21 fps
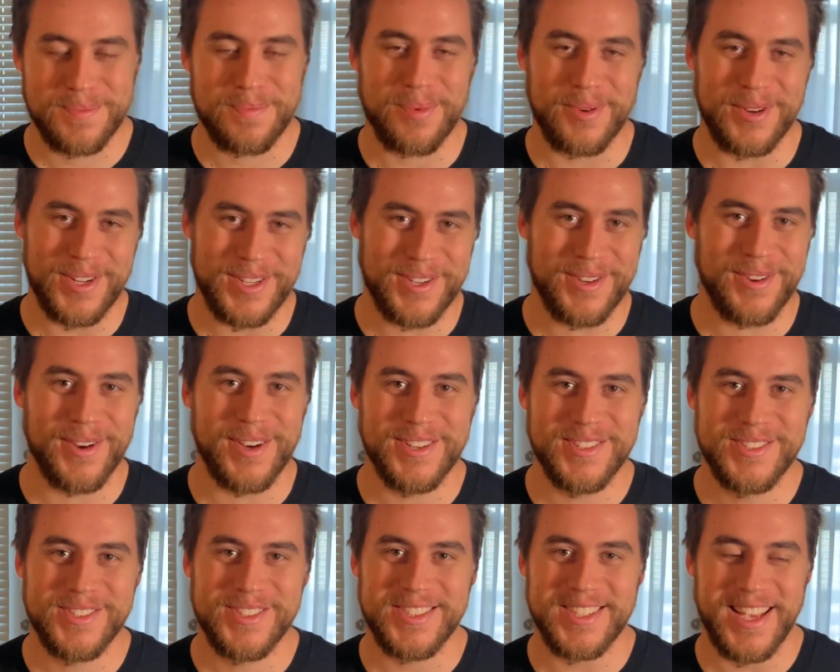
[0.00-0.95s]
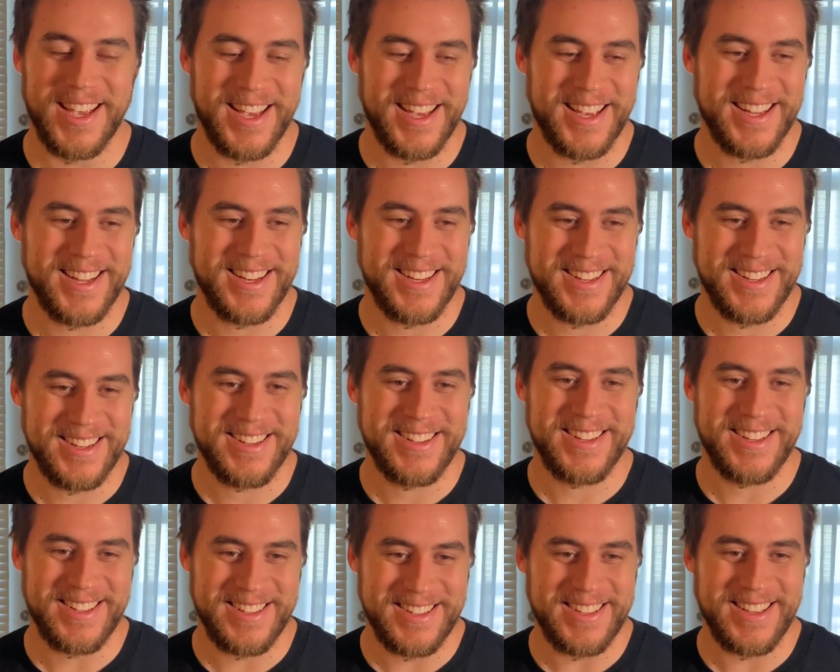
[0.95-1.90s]
pretty gross, and
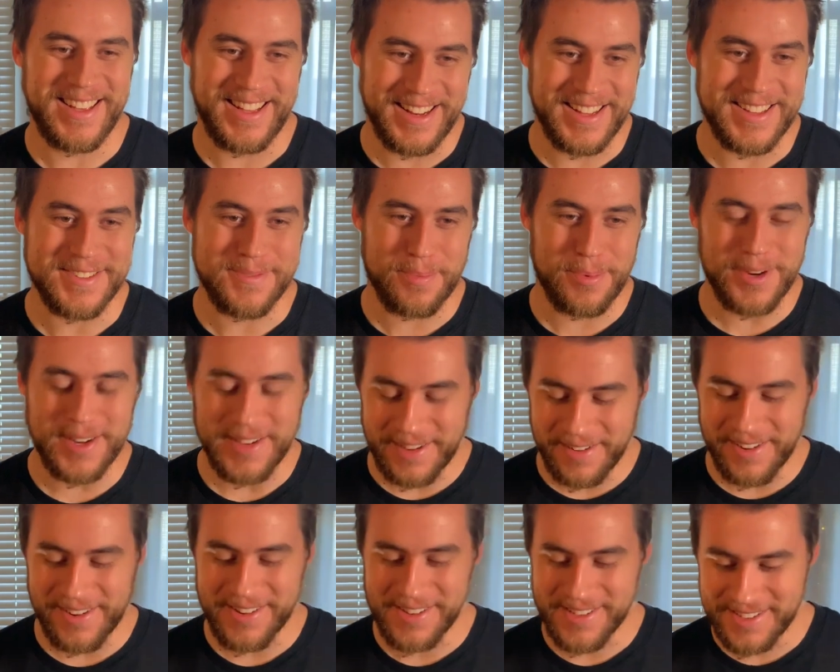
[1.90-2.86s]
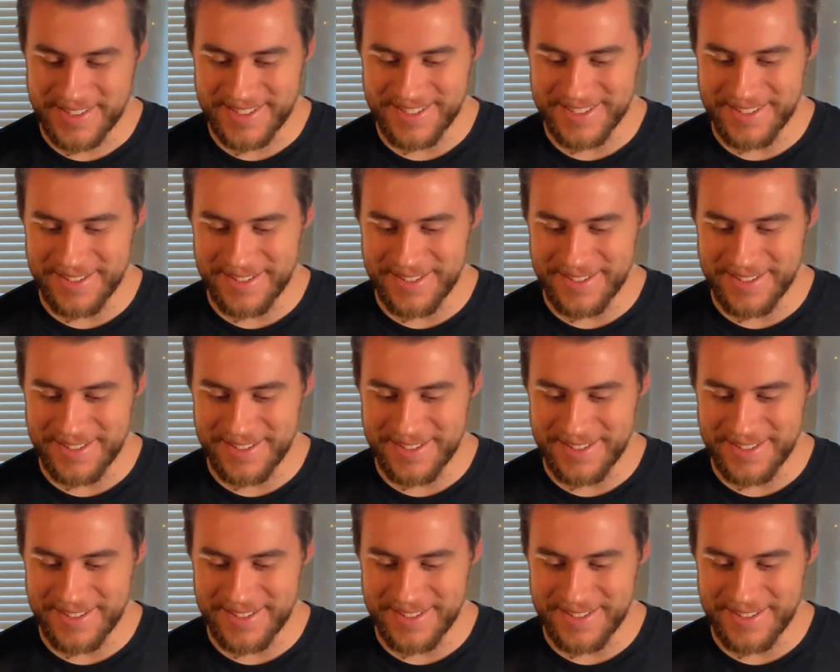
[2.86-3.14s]
it is pretty gross.